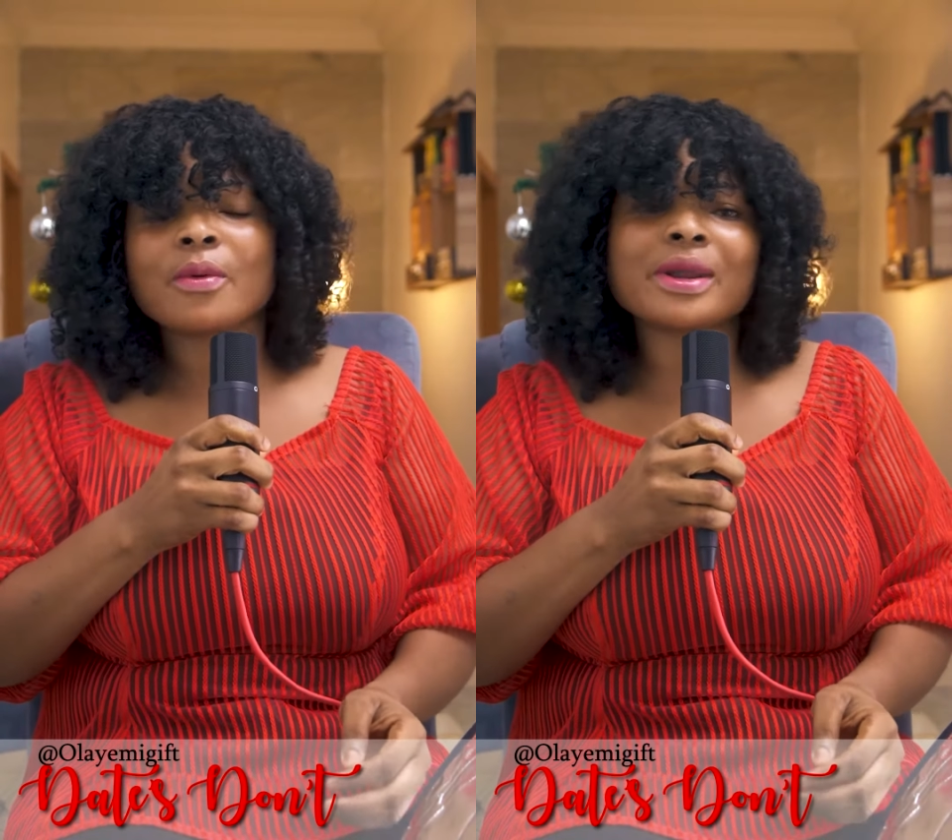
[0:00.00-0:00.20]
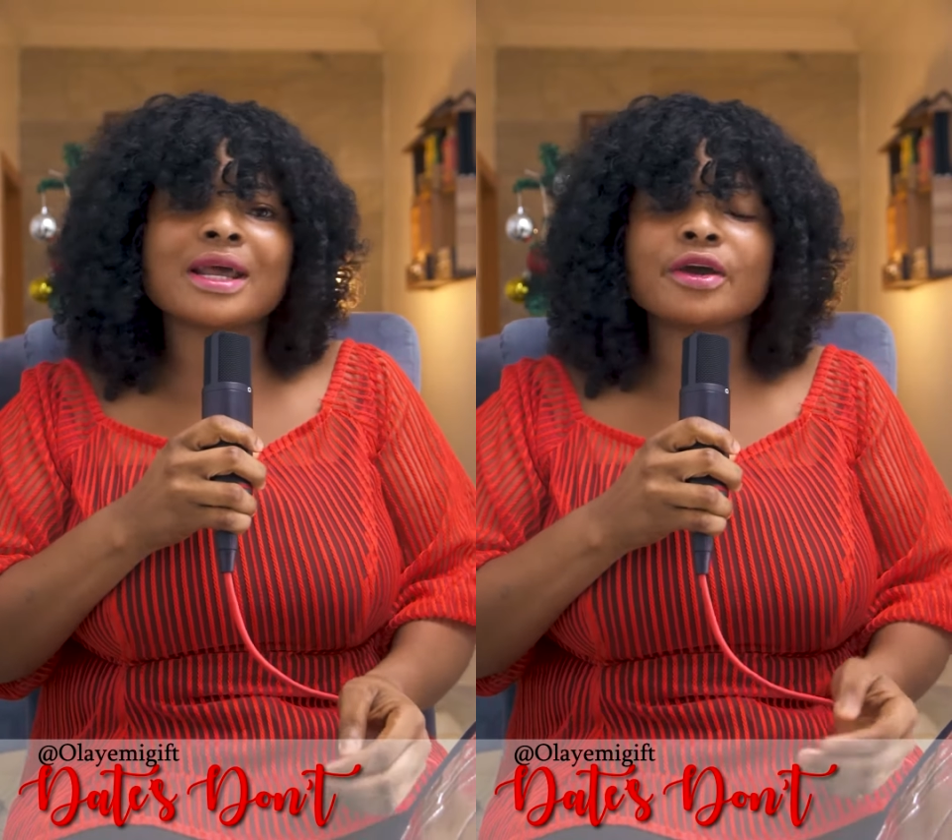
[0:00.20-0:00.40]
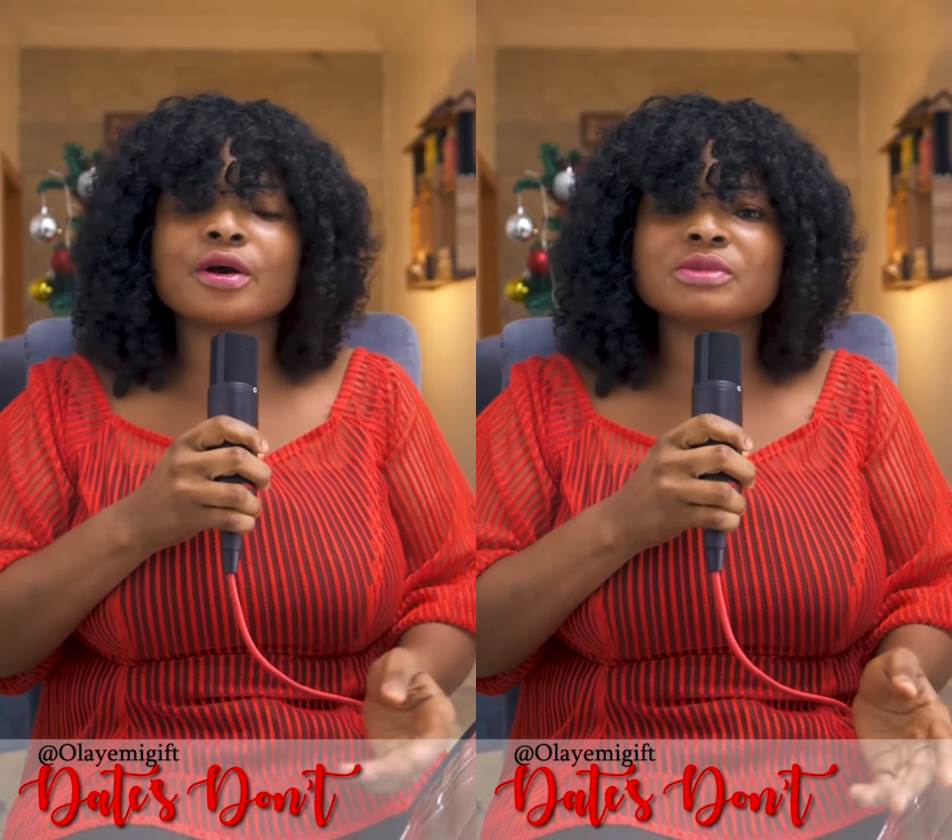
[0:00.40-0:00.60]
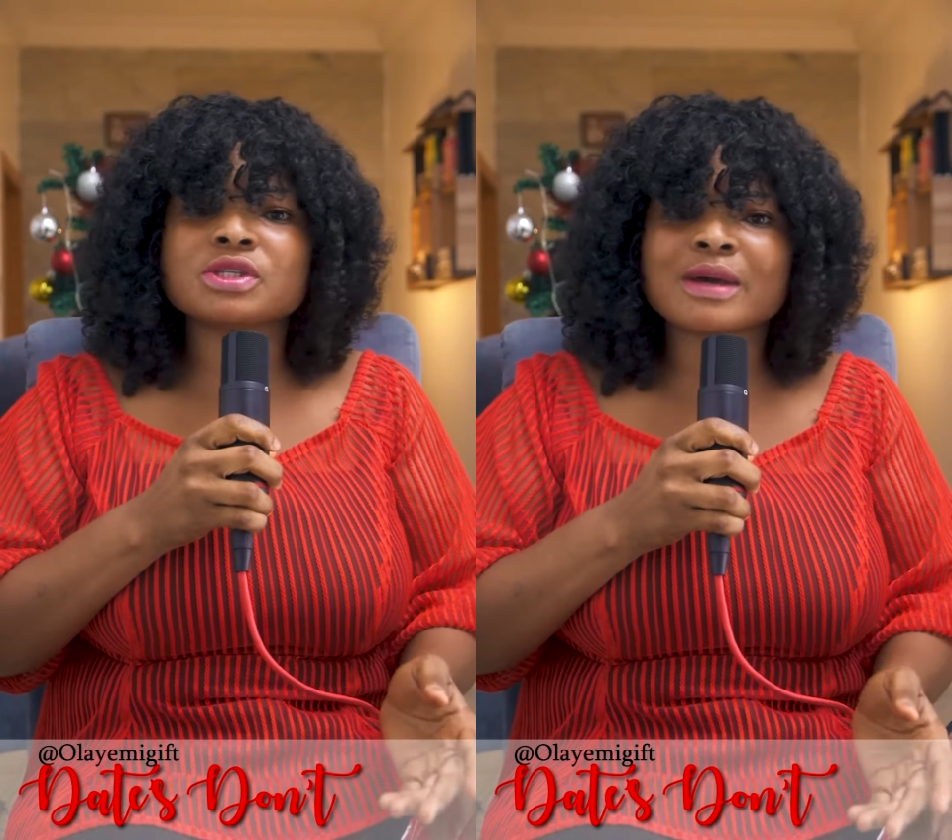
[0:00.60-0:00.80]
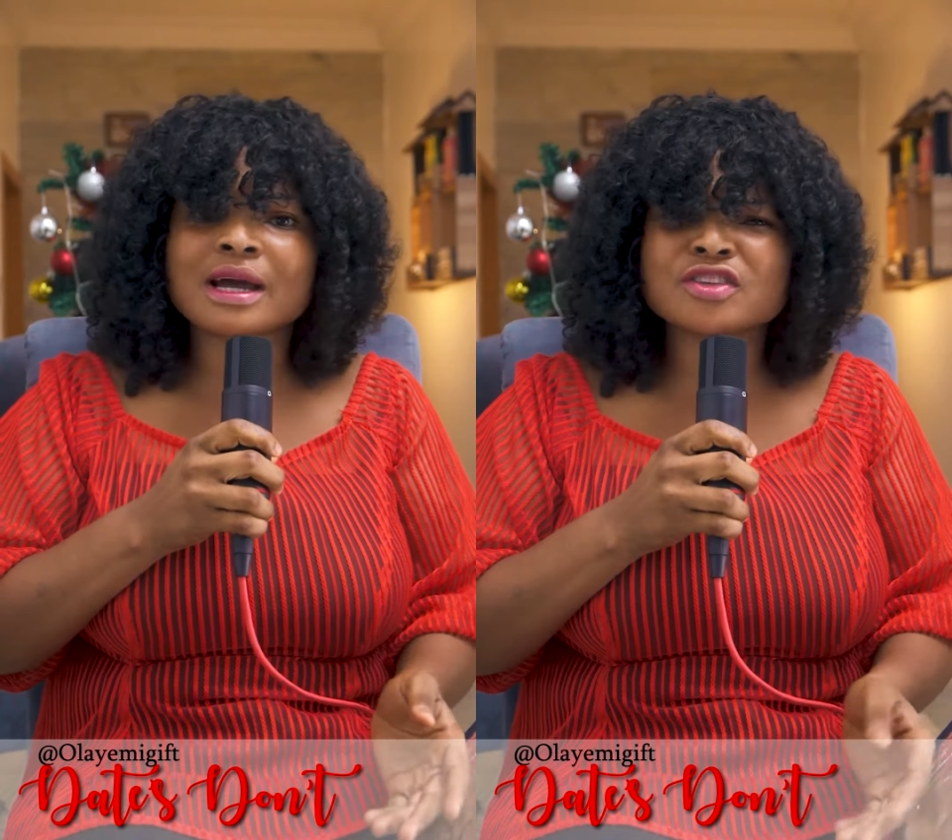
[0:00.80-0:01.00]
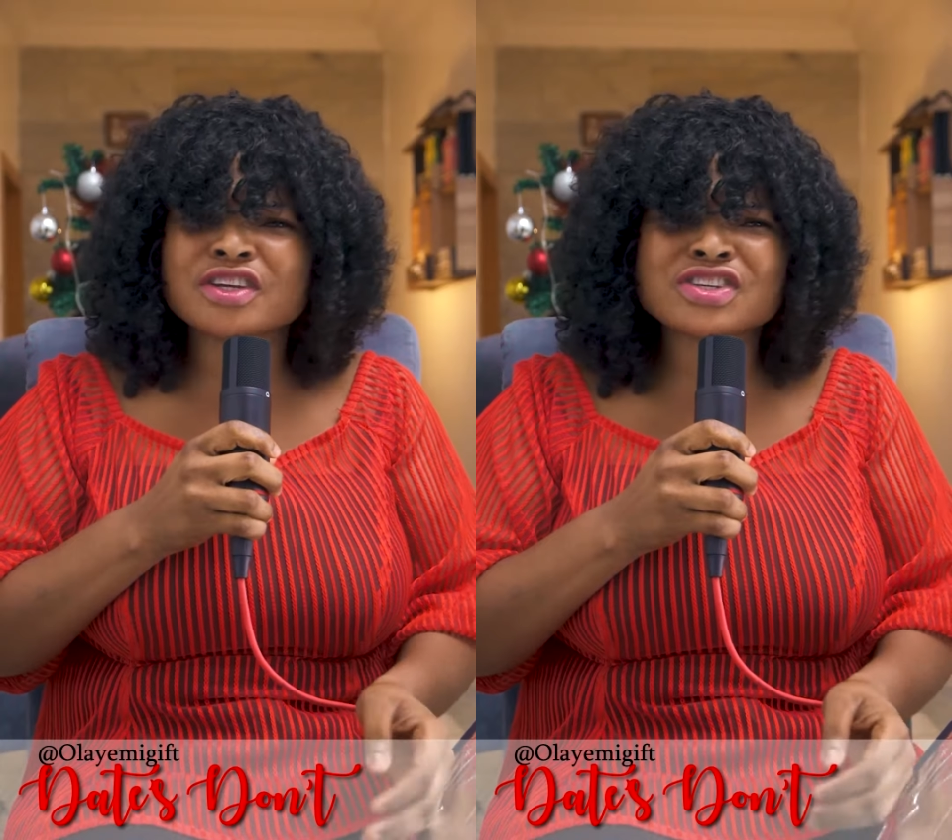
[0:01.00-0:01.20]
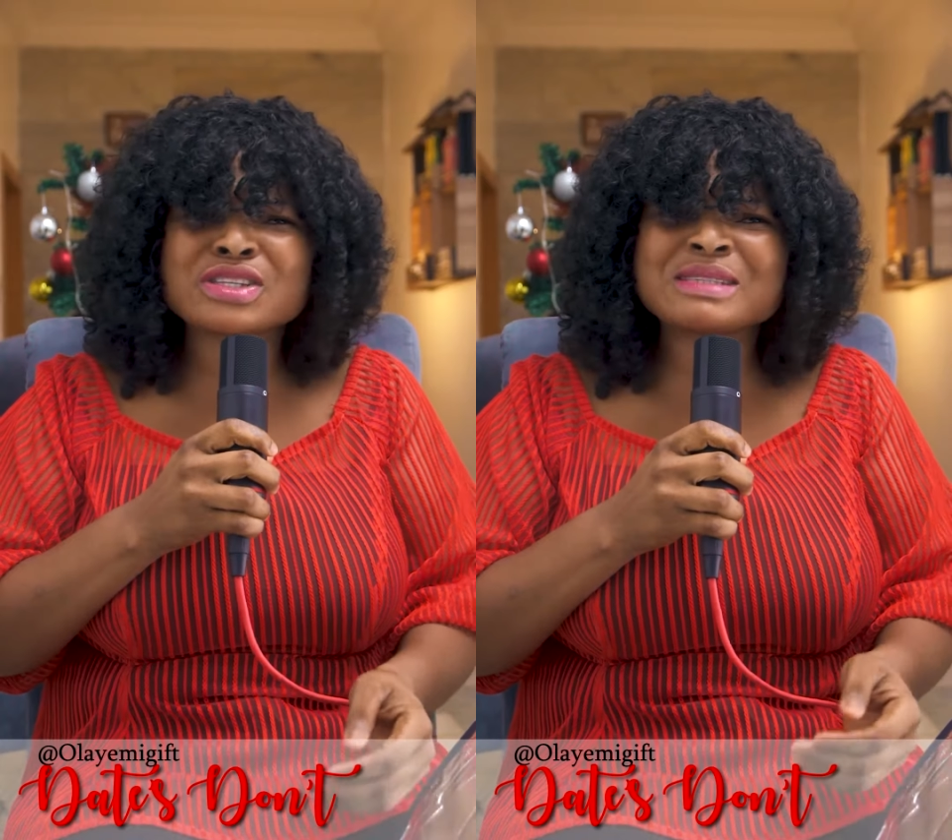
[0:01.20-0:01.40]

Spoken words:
When are you coming to my house? You're just